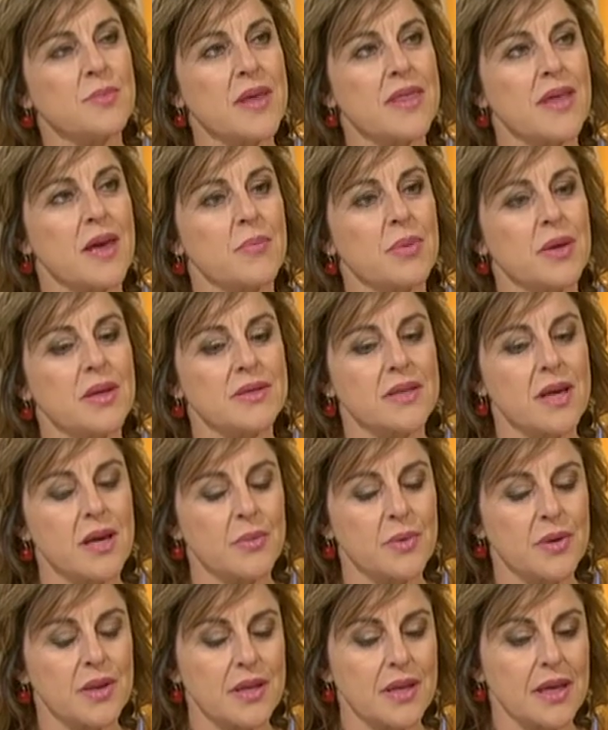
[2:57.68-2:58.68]
by that, because I
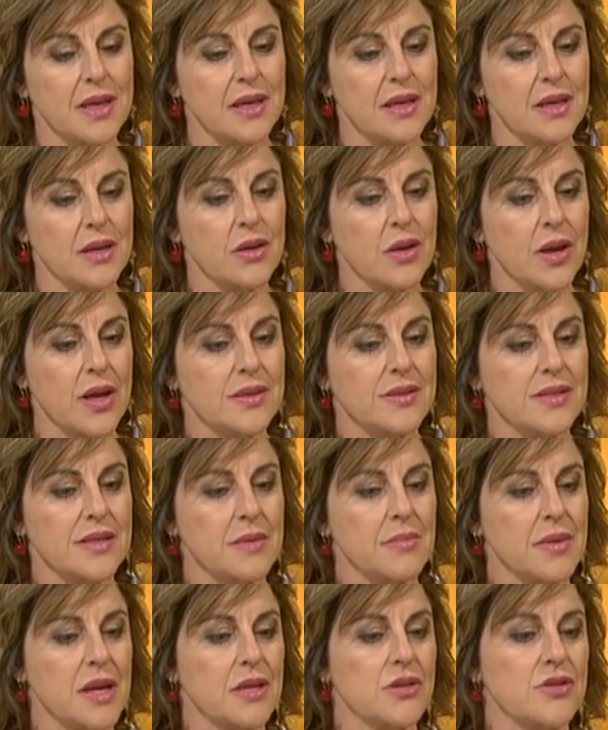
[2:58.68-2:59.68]
would think, you know, how
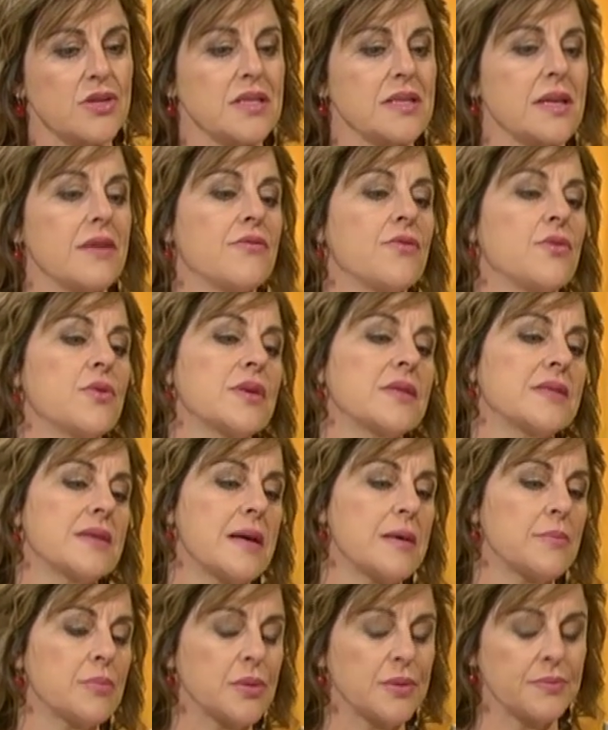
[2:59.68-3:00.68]
some countries, like for
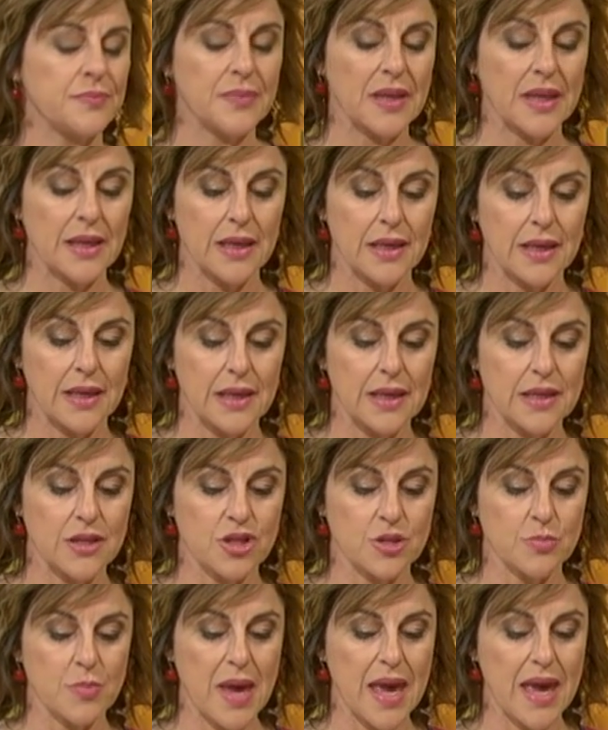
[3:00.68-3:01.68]
example, in
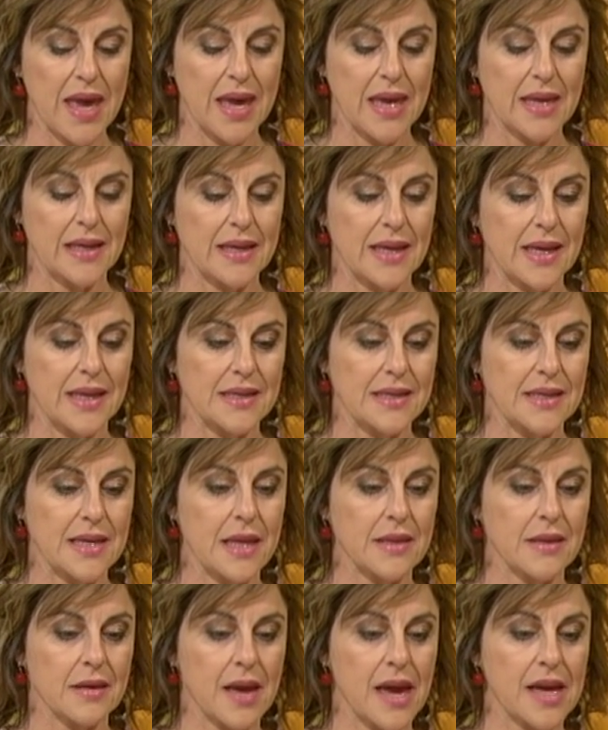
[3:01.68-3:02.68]
Japan and
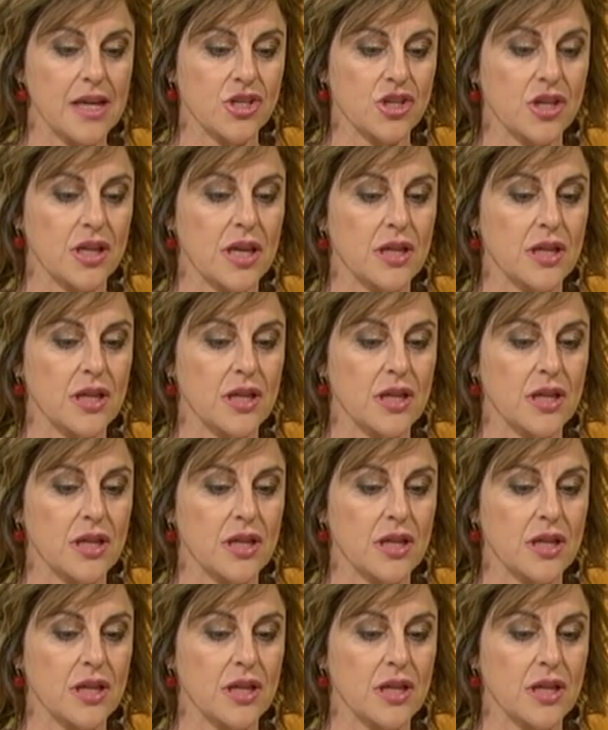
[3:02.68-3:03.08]
other Asian